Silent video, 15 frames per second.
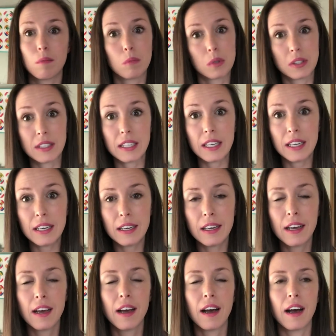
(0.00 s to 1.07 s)
We'll see.
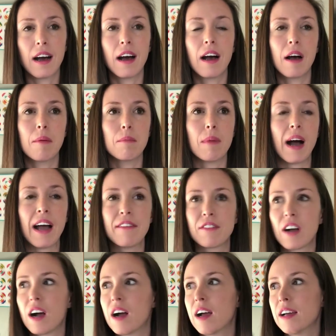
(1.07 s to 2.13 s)
Um, I've
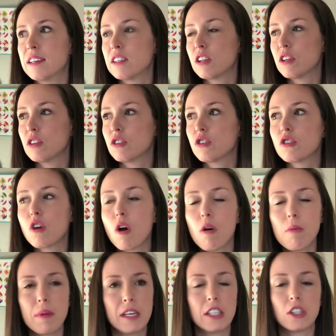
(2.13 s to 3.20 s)
got so
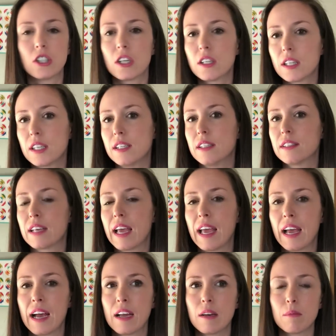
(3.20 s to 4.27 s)
many chilies
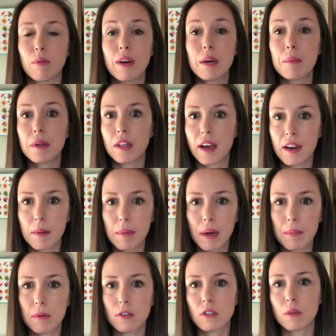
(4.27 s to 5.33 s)
and guinamalata
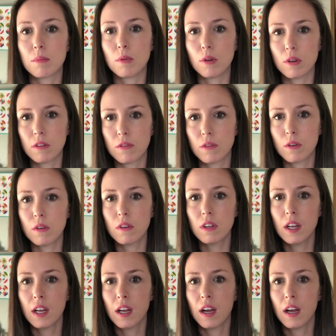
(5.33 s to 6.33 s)
peppers are beautiful.